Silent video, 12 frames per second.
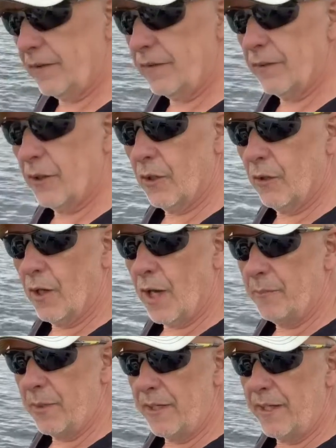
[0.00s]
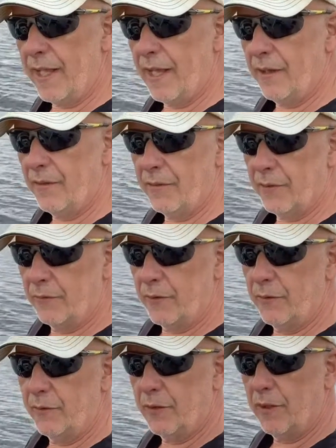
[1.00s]
So up and down, so if
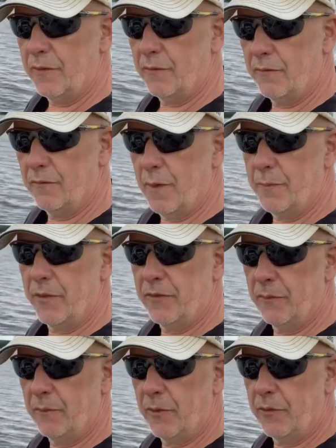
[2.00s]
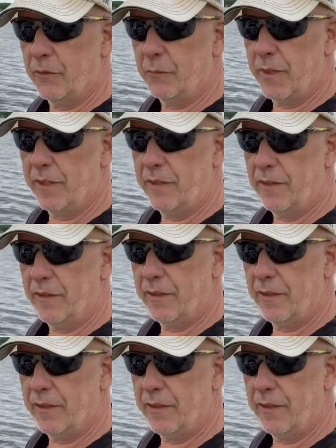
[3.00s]
you start ripping some good speed here, you